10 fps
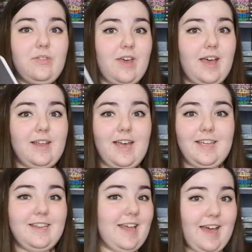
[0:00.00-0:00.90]
that I
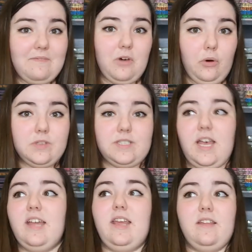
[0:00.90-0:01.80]
can have the whole
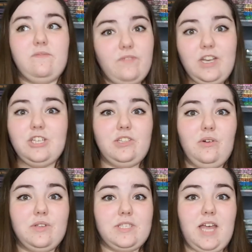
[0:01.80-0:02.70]
set and finish the
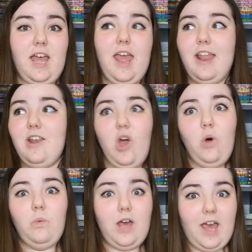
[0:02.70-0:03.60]
whole set and
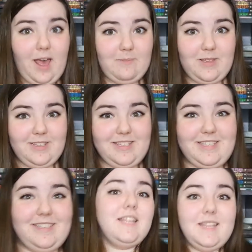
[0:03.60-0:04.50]
know what
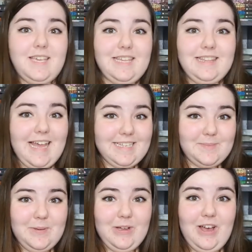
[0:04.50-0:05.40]
happens. The
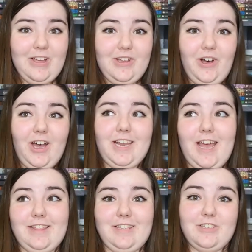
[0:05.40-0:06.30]
last book I got
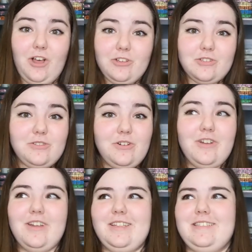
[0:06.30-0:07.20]
at the dollar
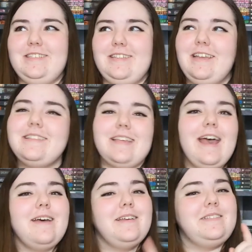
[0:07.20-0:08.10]
store, it's
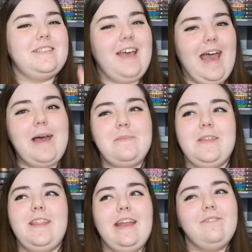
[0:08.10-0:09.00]
a
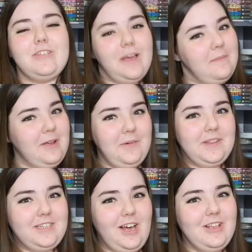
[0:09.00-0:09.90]
habit that every time I go in
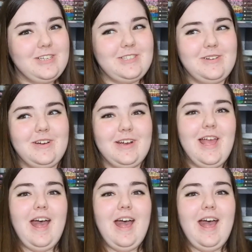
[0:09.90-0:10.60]
the dollar store,